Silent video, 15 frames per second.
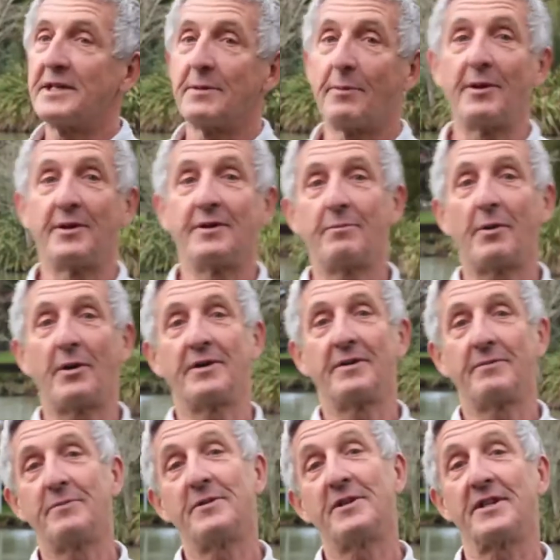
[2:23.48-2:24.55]
it's about, about
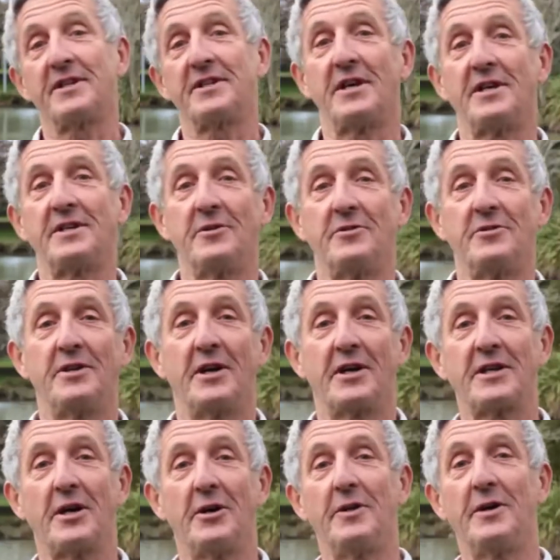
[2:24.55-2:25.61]
just the size of those
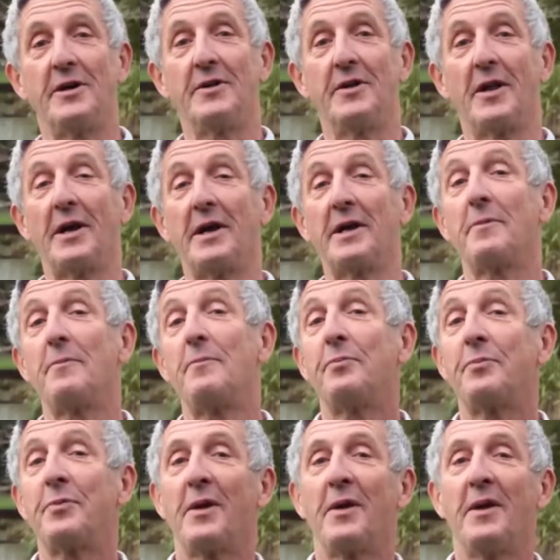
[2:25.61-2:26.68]
ducks out there on the lake.
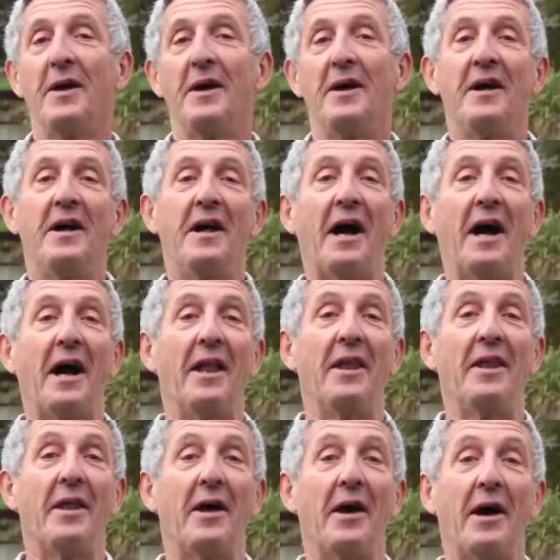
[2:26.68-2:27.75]

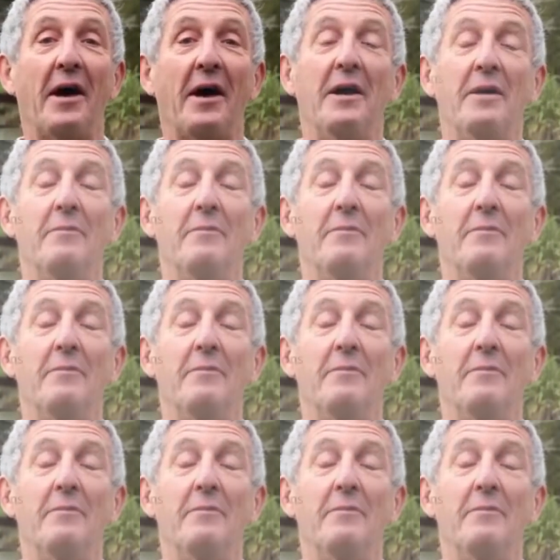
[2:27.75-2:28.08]
And uh,